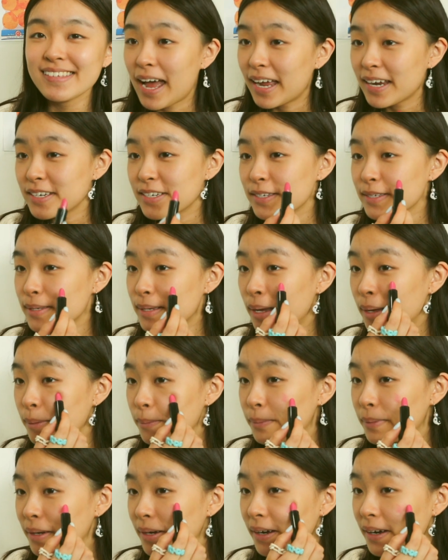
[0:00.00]
I just
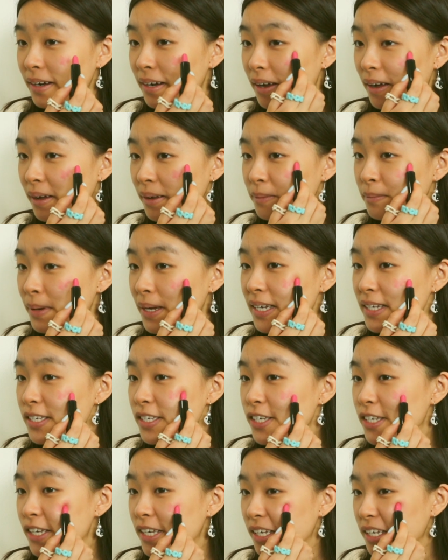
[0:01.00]
put it on my
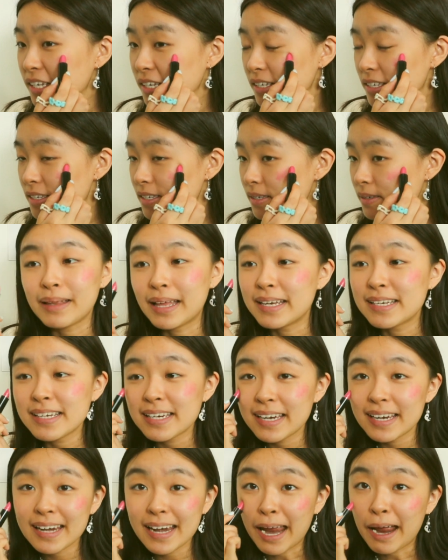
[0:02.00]
cheeks,
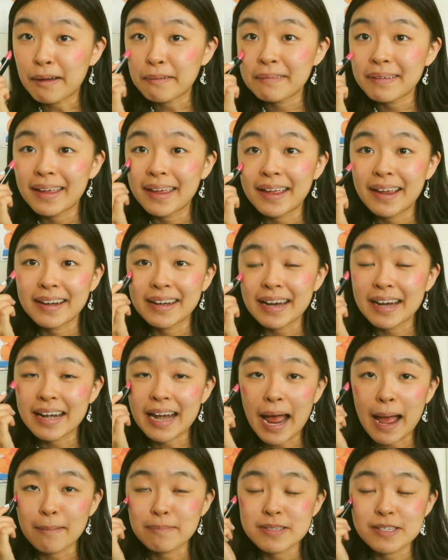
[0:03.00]
blended it out, and it
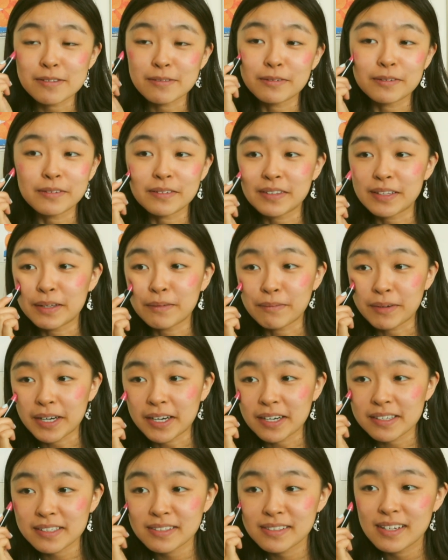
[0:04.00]
absolutely
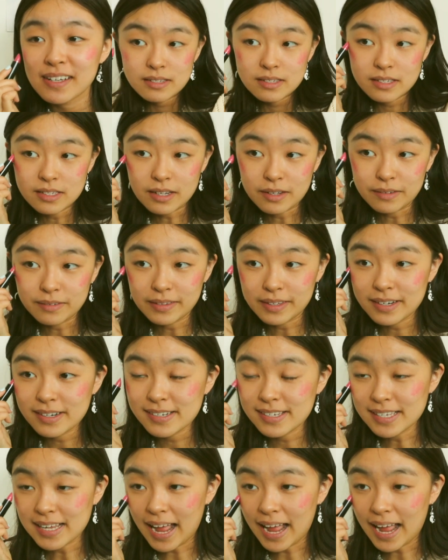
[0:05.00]
worked. So there's